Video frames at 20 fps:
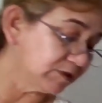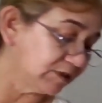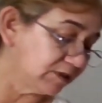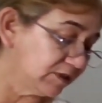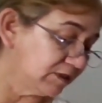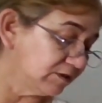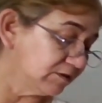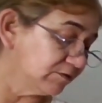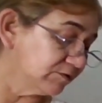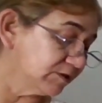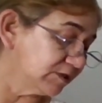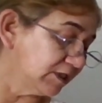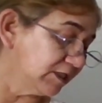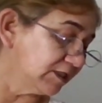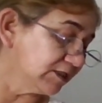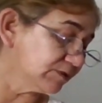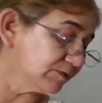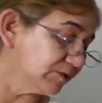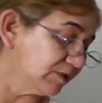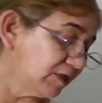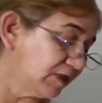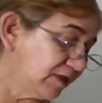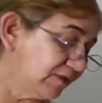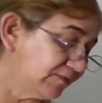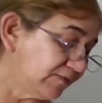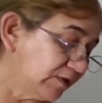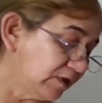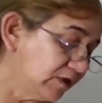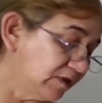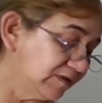the yellow tags were half
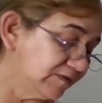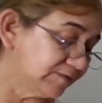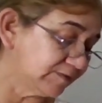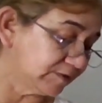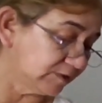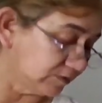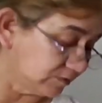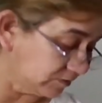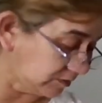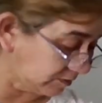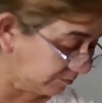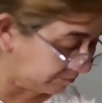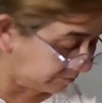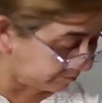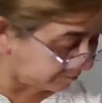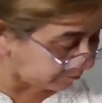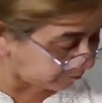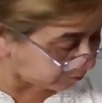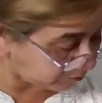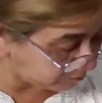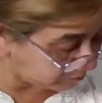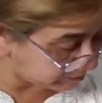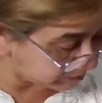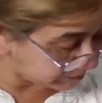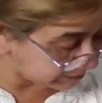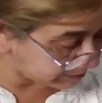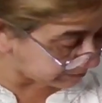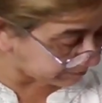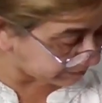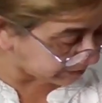off, so I
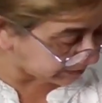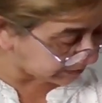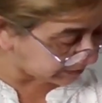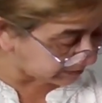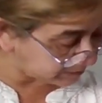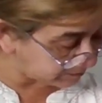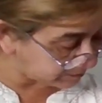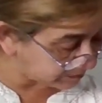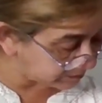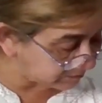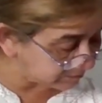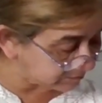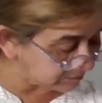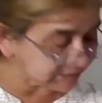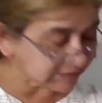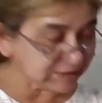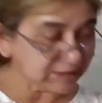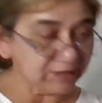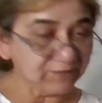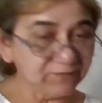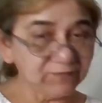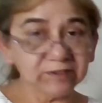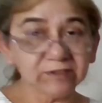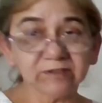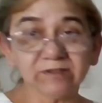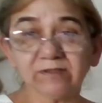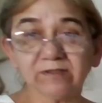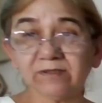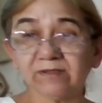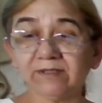probably paid around
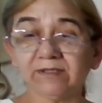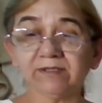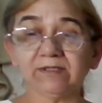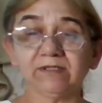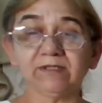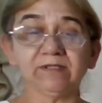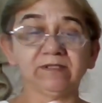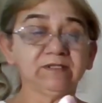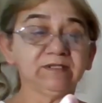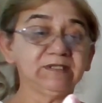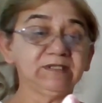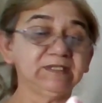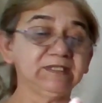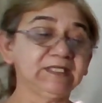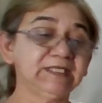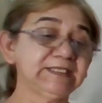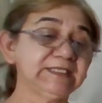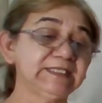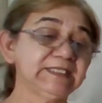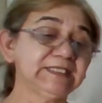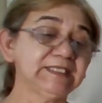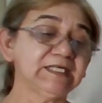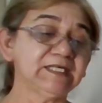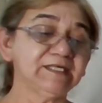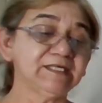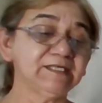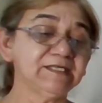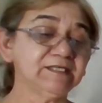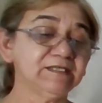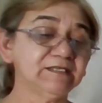
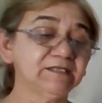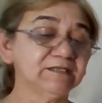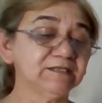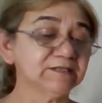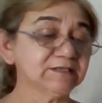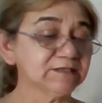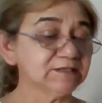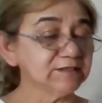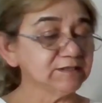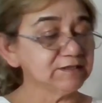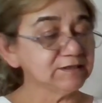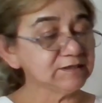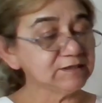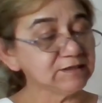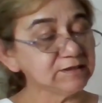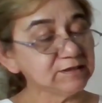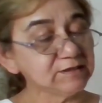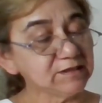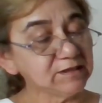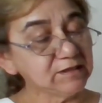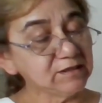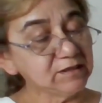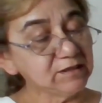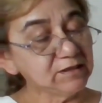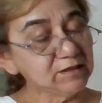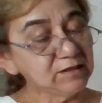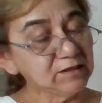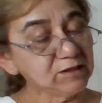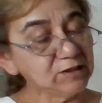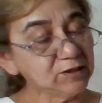$7.99. This is
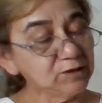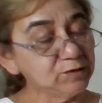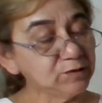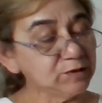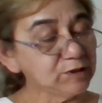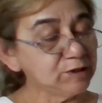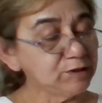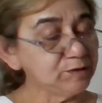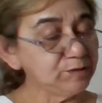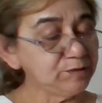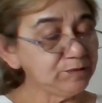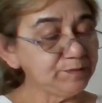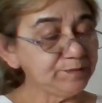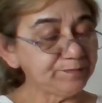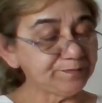Coco